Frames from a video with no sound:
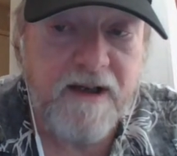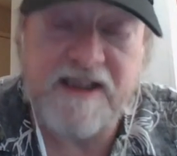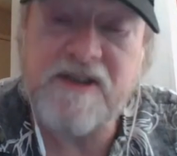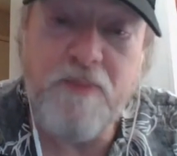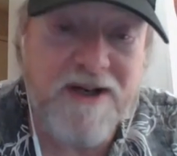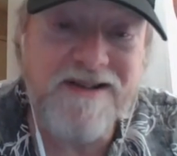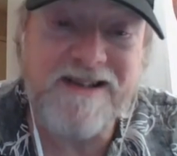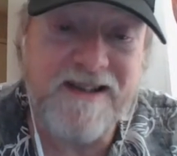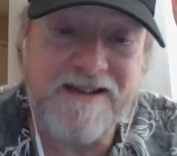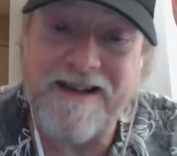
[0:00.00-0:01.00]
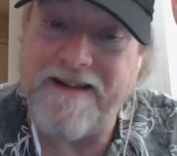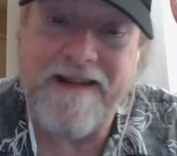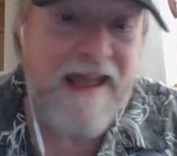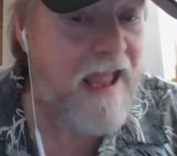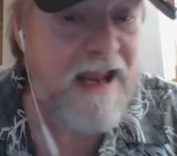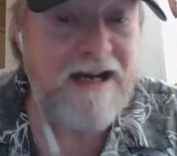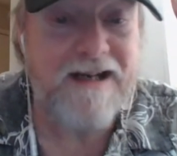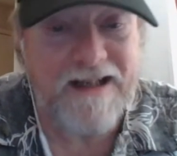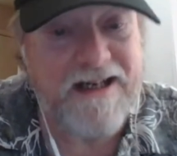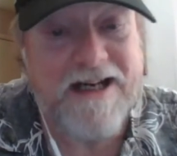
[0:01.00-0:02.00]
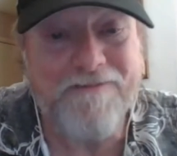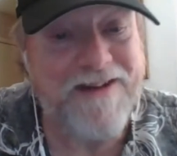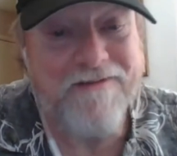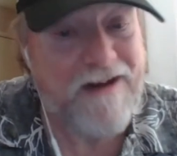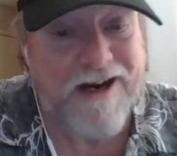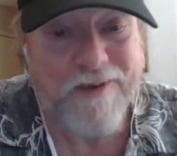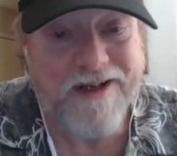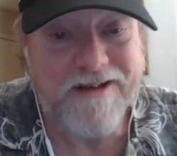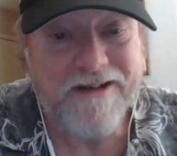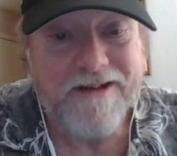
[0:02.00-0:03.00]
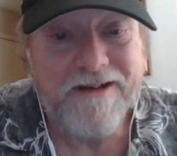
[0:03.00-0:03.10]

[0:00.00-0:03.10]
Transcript: especially since they ain't cleaning up the environment.